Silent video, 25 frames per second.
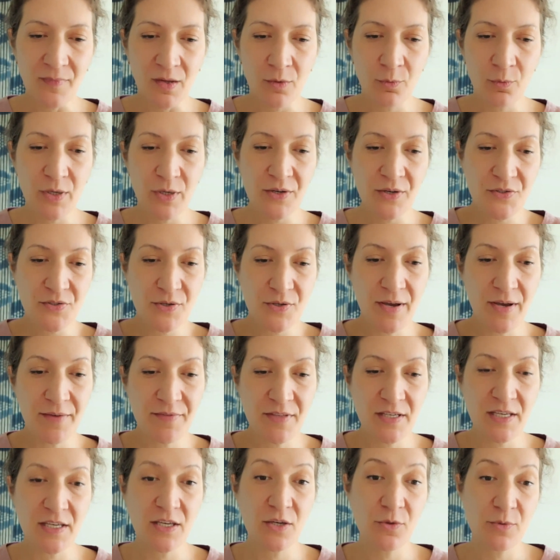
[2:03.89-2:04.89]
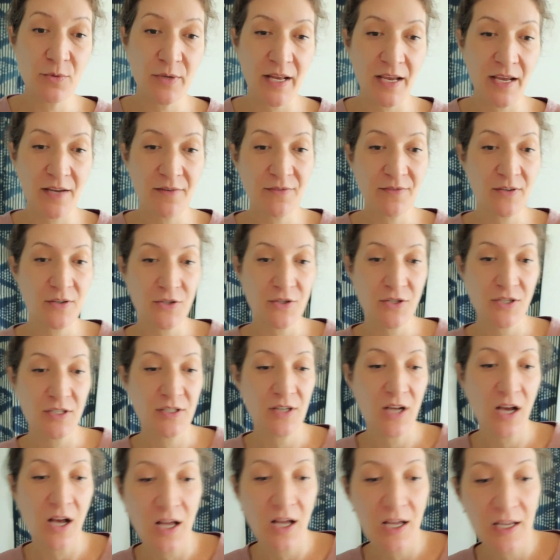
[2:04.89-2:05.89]
We also have the Q&A function
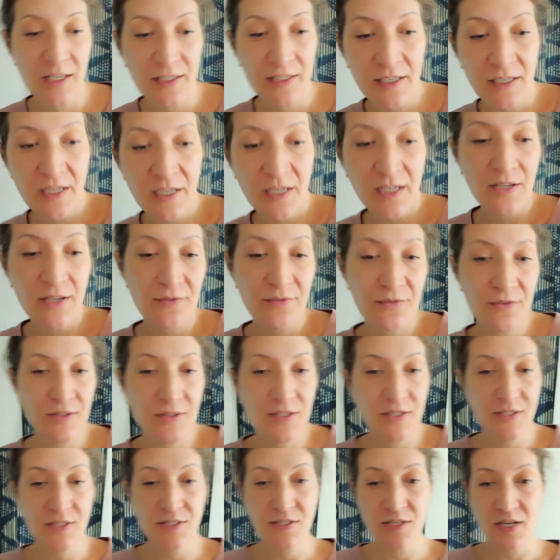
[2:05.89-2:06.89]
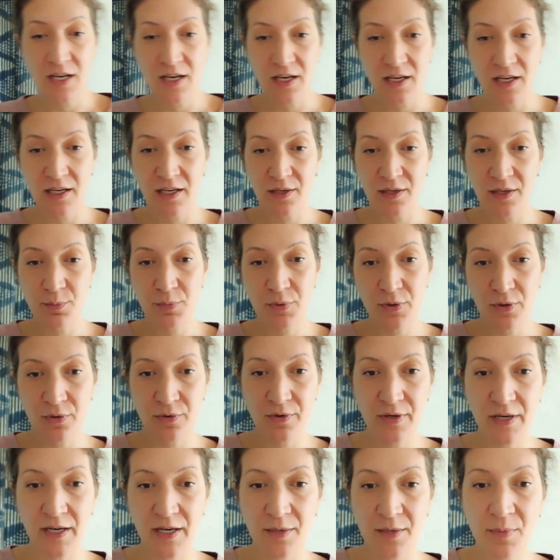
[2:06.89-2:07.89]
on for this
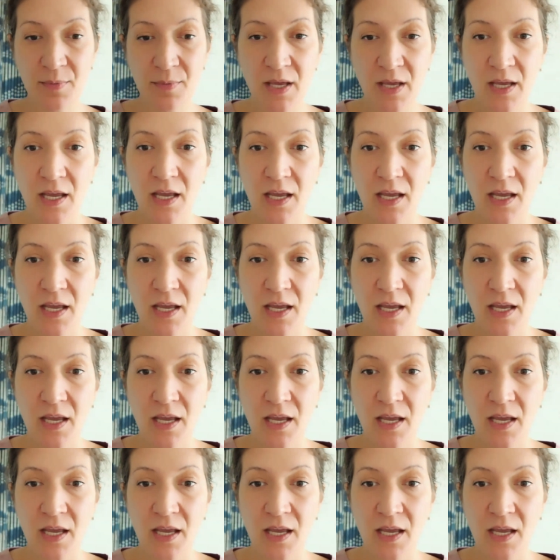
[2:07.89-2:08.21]
program.